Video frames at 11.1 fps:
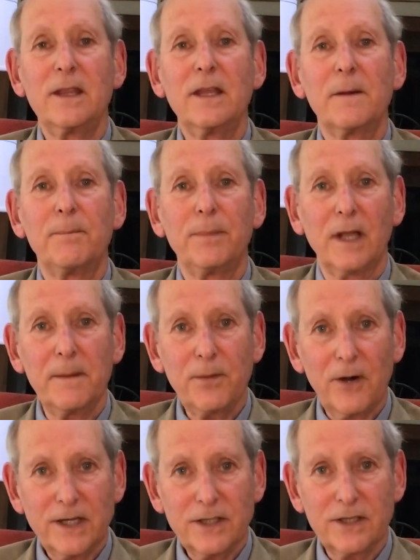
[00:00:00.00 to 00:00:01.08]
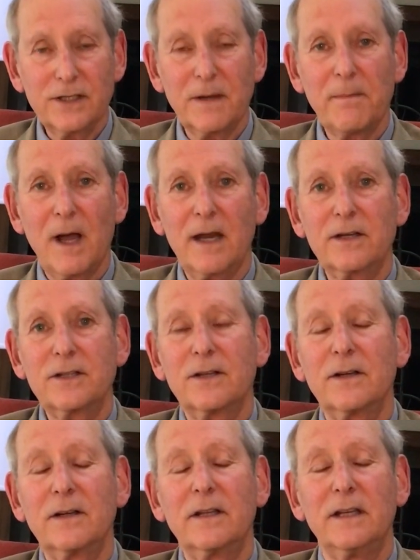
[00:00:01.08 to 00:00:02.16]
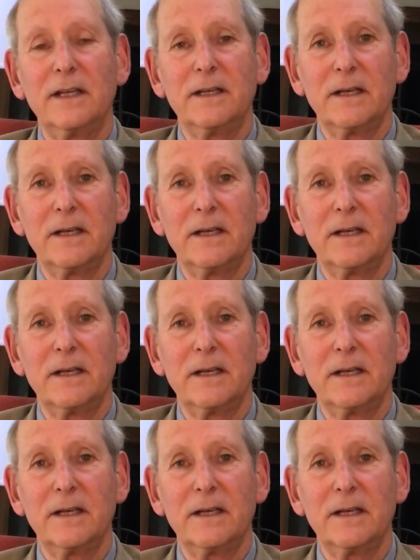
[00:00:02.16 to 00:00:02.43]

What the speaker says: Their blood pressures are monitored, the